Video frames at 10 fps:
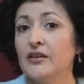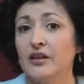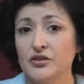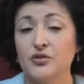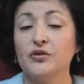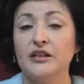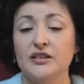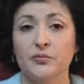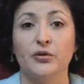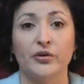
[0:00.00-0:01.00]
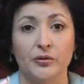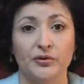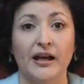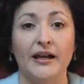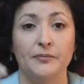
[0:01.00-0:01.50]
They do need to be
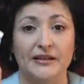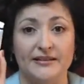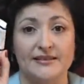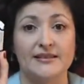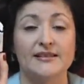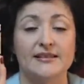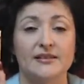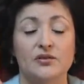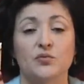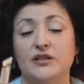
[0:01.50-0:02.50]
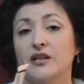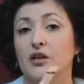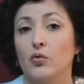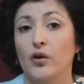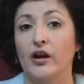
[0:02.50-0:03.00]
reapplied because this is what's
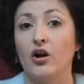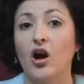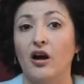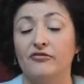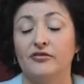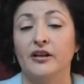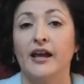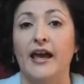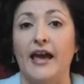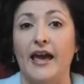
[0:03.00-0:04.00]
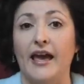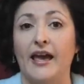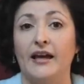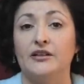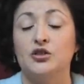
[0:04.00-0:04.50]
going to wear off.
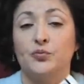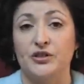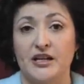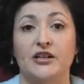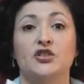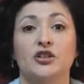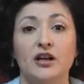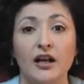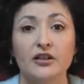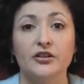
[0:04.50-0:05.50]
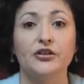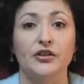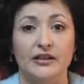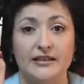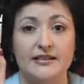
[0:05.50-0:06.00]
And to protect your color,
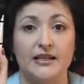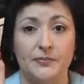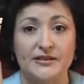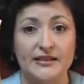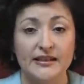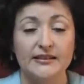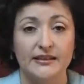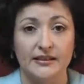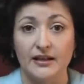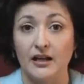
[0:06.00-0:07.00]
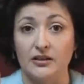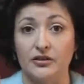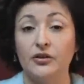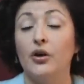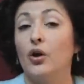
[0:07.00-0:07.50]
you need to keep sealing the
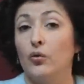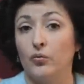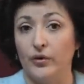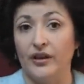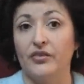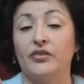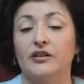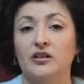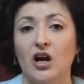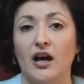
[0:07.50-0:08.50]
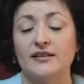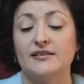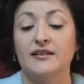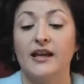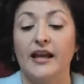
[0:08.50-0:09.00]
color with the
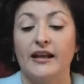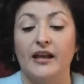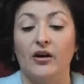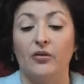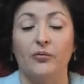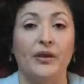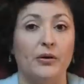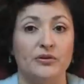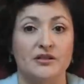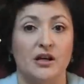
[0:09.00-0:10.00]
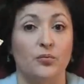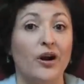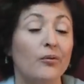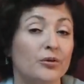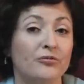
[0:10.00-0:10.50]
gloss. Now, that was not a
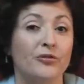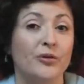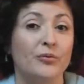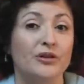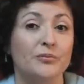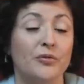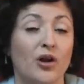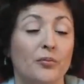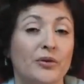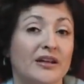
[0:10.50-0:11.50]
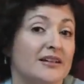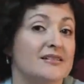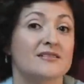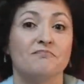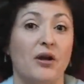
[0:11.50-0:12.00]
problem for me with the balm
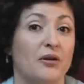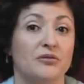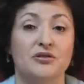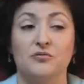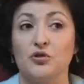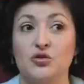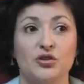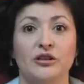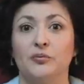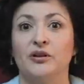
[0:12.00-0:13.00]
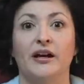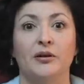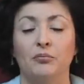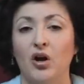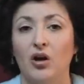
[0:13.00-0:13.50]
because I was usually
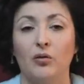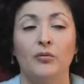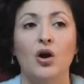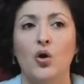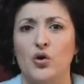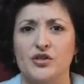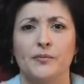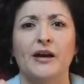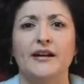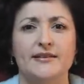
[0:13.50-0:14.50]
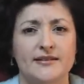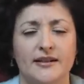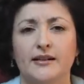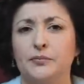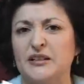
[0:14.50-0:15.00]
applying balm or some kind of
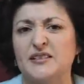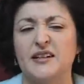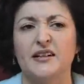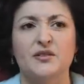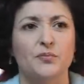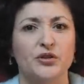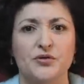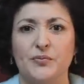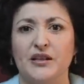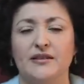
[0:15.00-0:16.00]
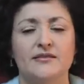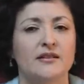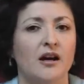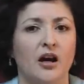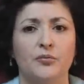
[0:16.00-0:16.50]
stick, Blistex, Burt's Bees,
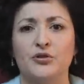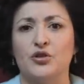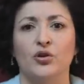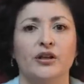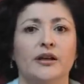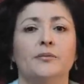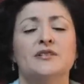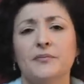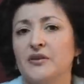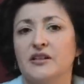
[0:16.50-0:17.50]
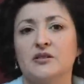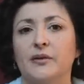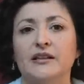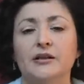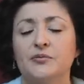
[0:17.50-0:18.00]
Unpetroleum, something to
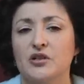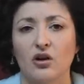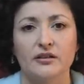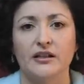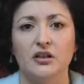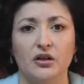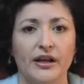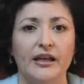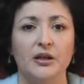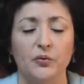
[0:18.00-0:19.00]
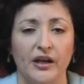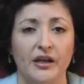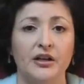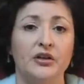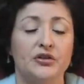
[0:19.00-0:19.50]
my lips all day long
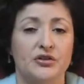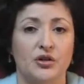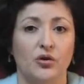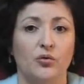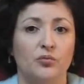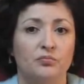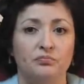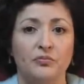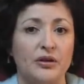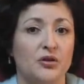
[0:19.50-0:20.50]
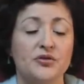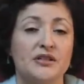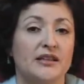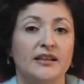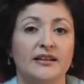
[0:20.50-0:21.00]
anyway. So
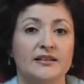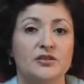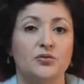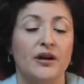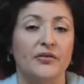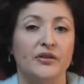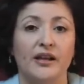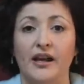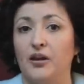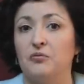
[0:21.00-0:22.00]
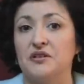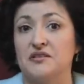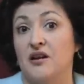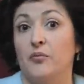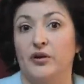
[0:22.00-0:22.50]
using this throughout the day
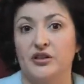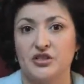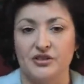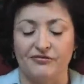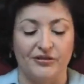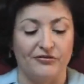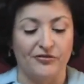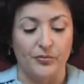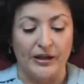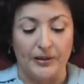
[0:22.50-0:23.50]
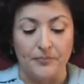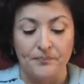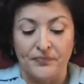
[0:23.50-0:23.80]
was not much different for me.